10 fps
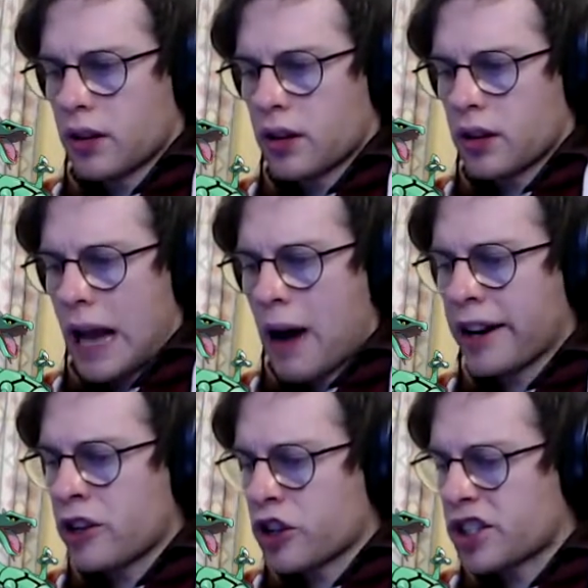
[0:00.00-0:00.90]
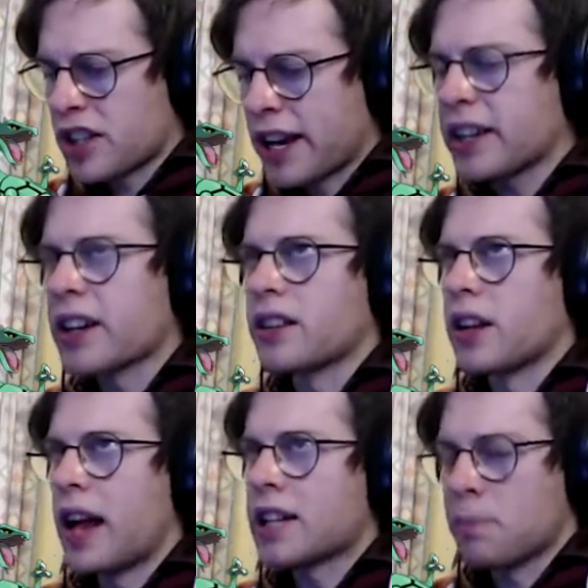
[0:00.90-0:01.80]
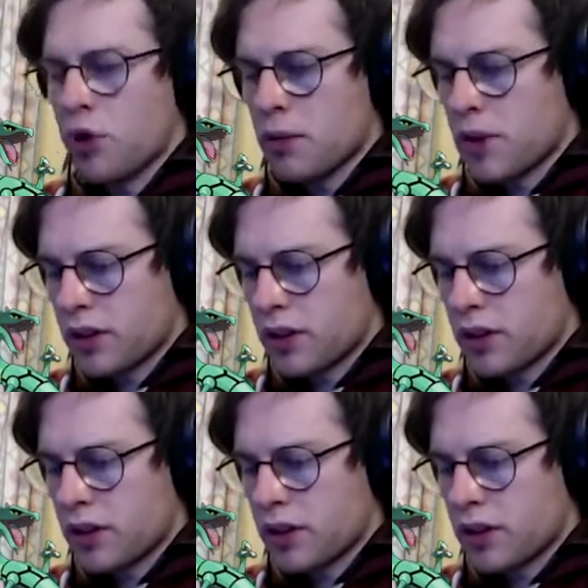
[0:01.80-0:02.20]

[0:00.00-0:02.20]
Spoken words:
Now I can just Psychic the last Pokemon.